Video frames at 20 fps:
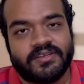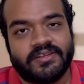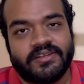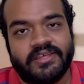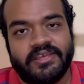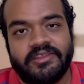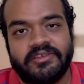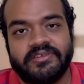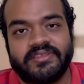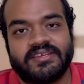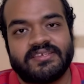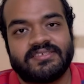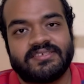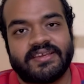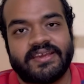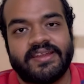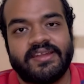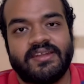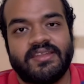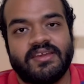during the
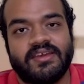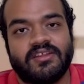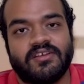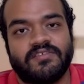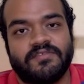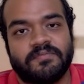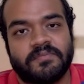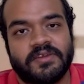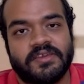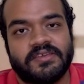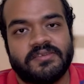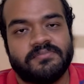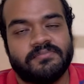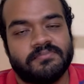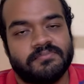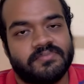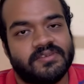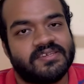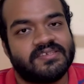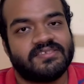second year of my
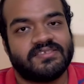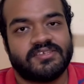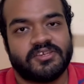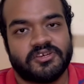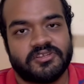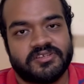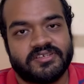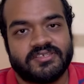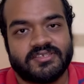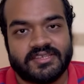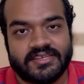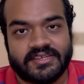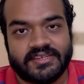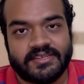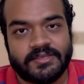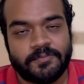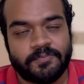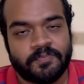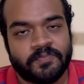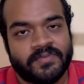BSc Honours degree,